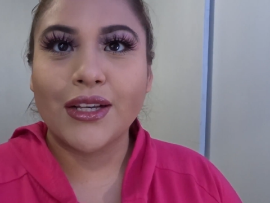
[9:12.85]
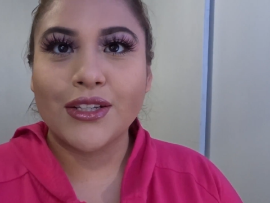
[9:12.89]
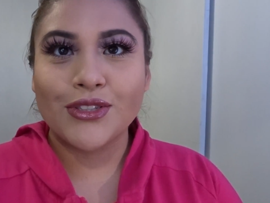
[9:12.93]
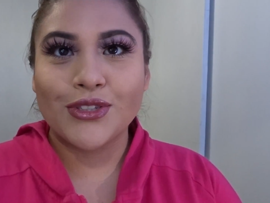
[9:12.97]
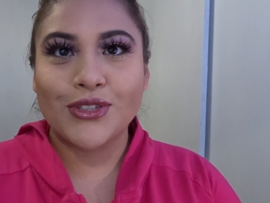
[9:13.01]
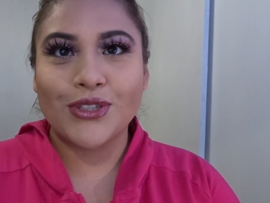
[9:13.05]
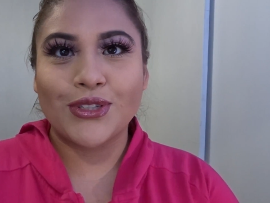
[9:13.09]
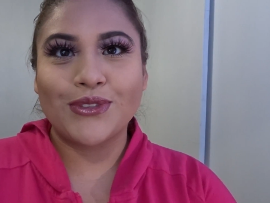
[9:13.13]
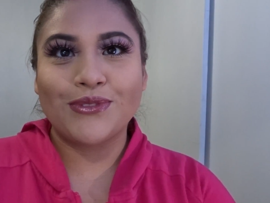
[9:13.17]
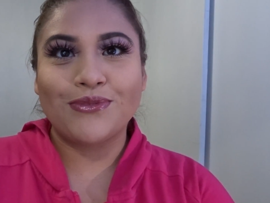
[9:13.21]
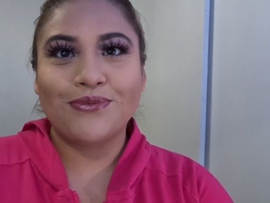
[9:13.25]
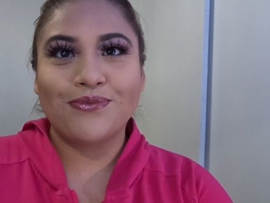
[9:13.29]

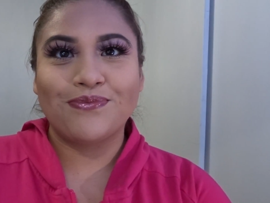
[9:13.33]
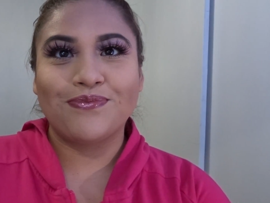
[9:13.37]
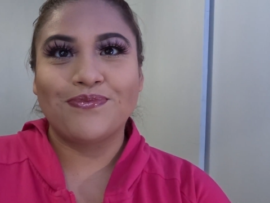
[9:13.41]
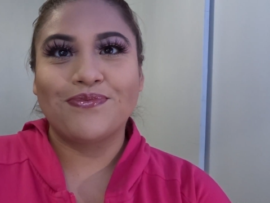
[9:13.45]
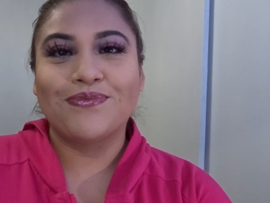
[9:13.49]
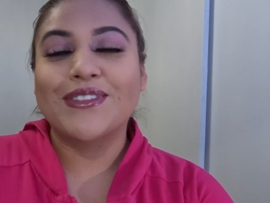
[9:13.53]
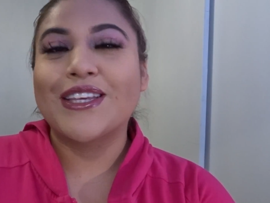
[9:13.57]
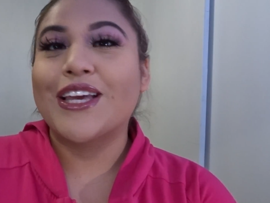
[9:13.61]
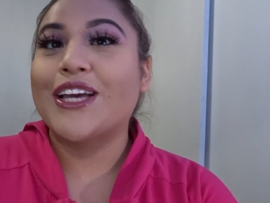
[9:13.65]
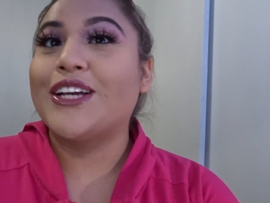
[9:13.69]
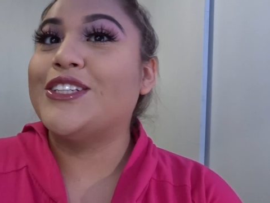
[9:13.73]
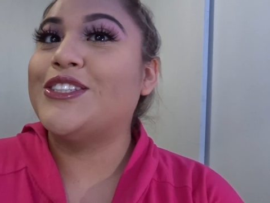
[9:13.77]
So
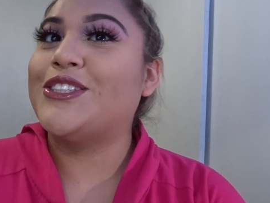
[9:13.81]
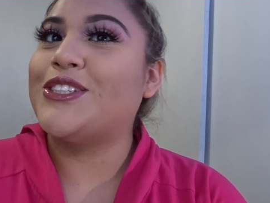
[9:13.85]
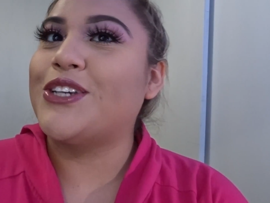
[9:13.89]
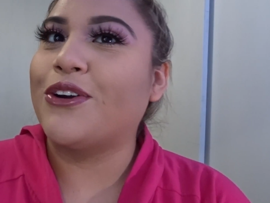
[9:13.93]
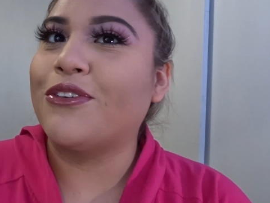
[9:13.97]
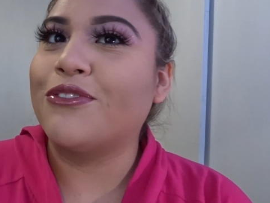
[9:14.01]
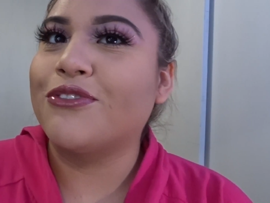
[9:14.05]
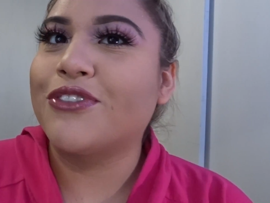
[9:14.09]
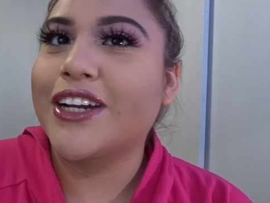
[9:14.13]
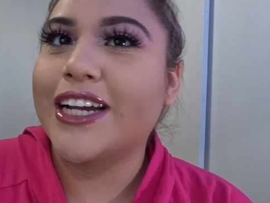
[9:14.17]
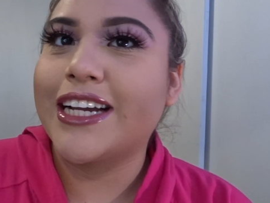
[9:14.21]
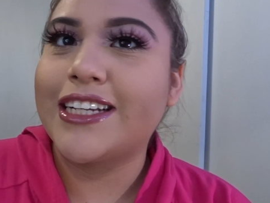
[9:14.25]

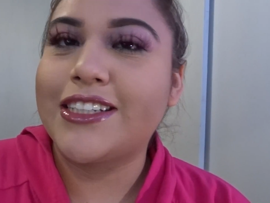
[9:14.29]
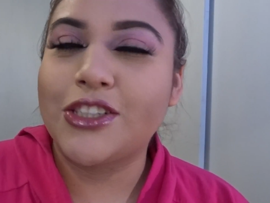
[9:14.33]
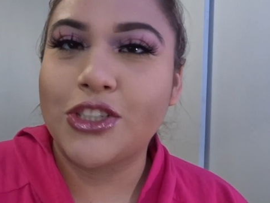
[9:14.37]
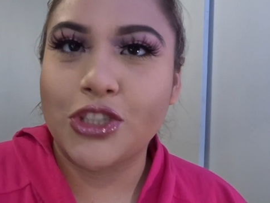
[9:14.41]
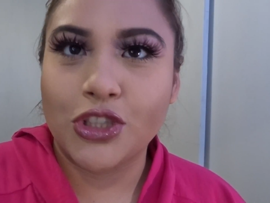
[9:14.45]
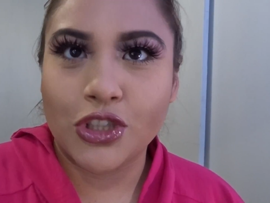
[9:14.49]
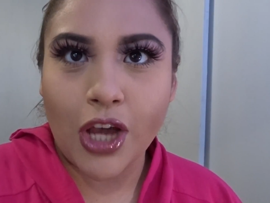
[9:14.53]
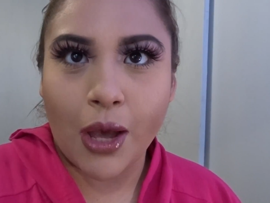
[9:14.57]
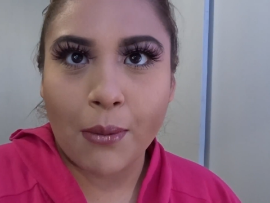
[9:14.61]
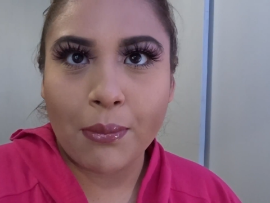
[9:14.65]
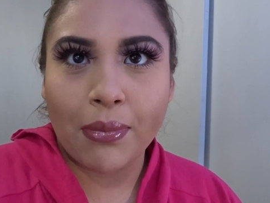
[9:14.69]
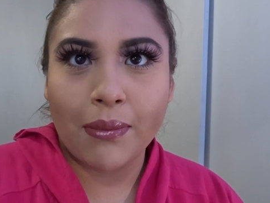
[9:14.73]
don't forget to
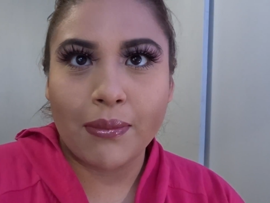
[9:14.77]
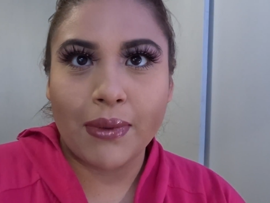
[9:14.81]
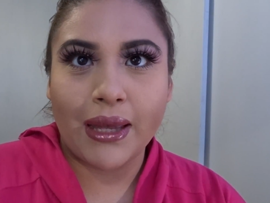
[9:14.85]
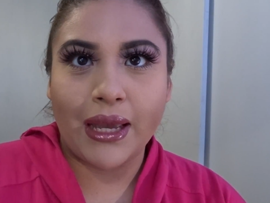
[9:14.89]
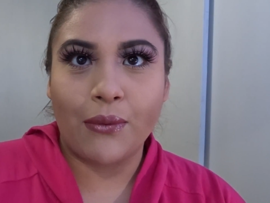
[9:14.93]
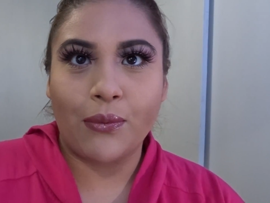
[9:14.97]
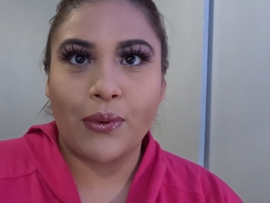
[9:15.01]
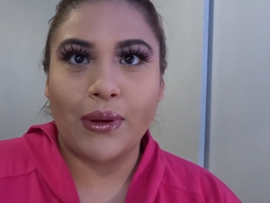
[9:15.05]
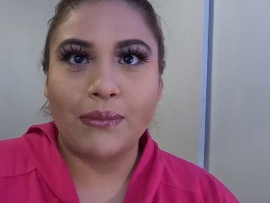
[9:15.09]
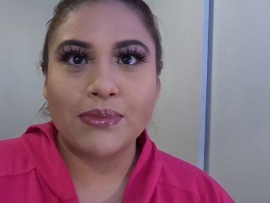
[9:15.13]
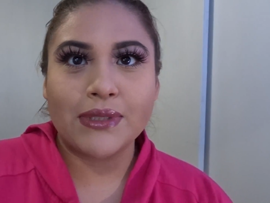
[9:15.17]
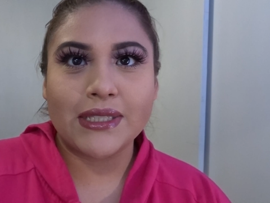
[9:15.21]
shop on my
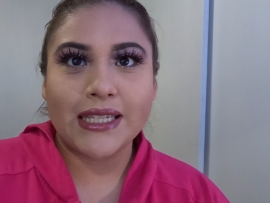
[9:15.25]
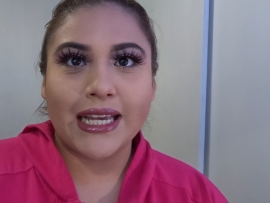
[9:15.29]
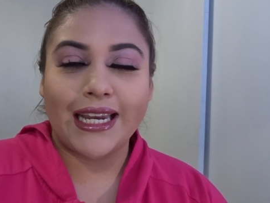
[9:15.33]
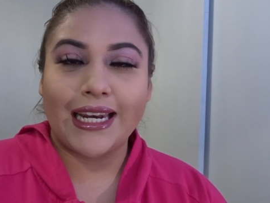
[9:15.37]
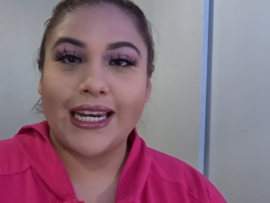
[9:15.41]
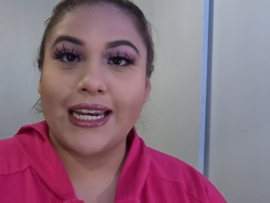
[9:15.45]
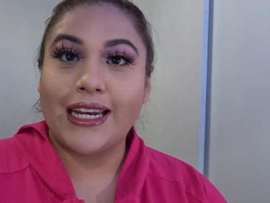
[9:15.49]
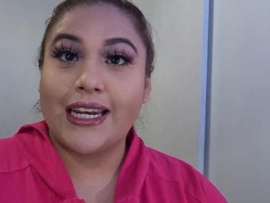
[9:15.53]
website.